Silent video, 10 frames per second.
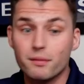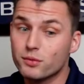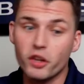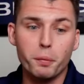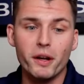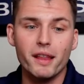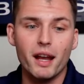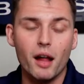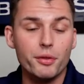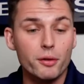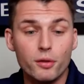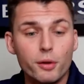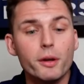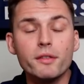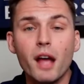Just putting that out there. So
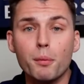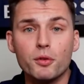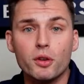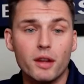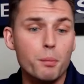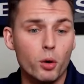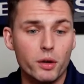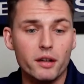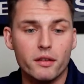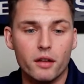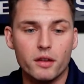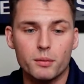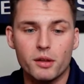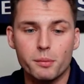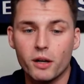there is the opportunity that Bo Nix does come
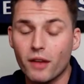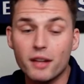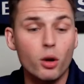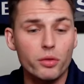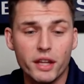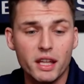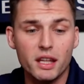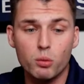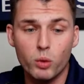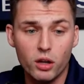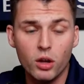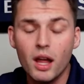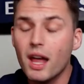to the Bears. I don't think he will.